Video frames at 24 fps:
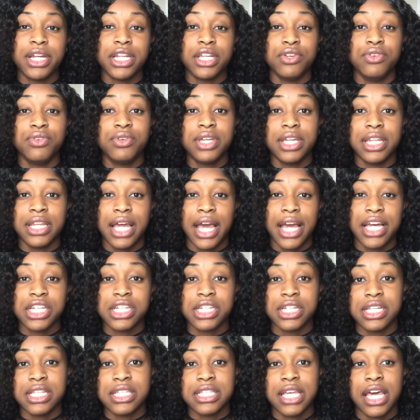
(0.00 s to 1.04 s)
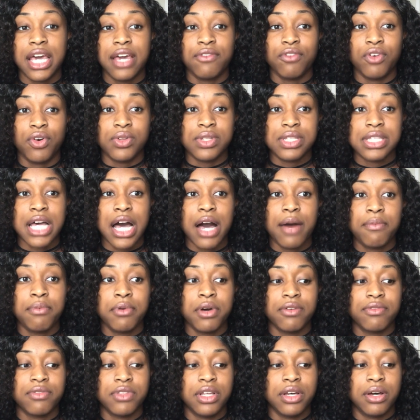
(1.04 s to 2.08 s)
you can actually save on top
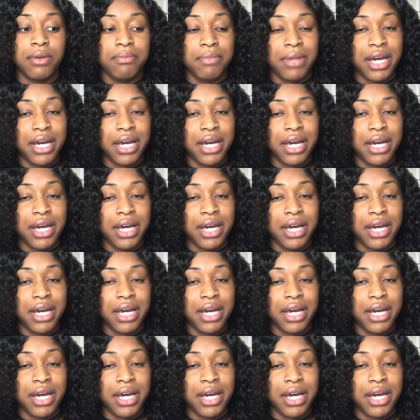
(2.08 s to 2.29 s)
of the